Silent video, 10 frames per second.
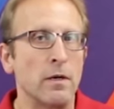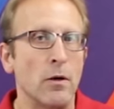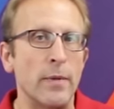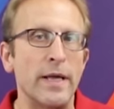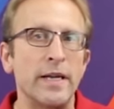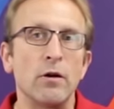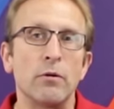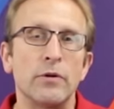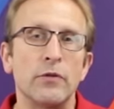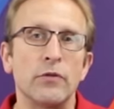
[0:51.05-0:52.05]
Now many
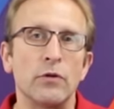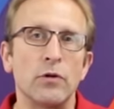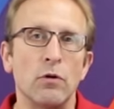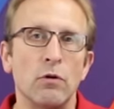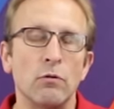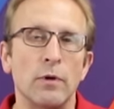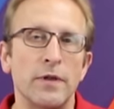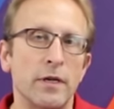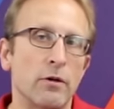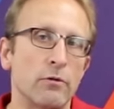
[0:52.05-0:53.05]
owners are told
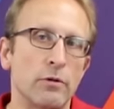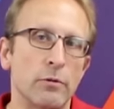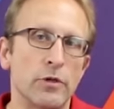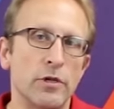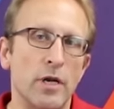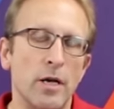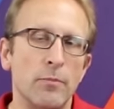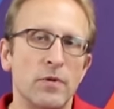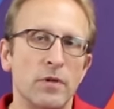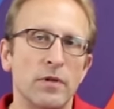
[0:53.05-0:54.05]
when they go to a
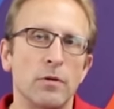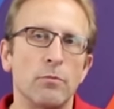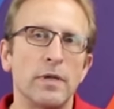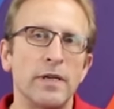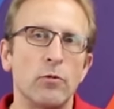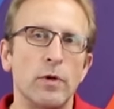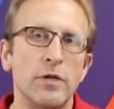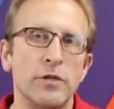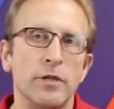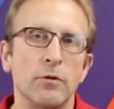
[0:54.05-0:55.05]
shop that the complete
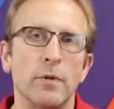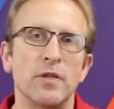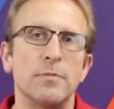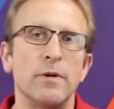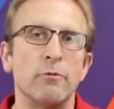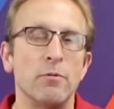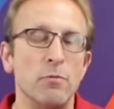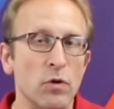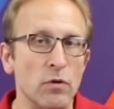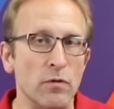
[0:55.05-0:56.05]
windshield must be
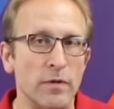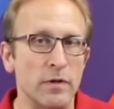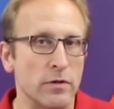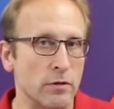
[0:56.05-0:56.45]
removed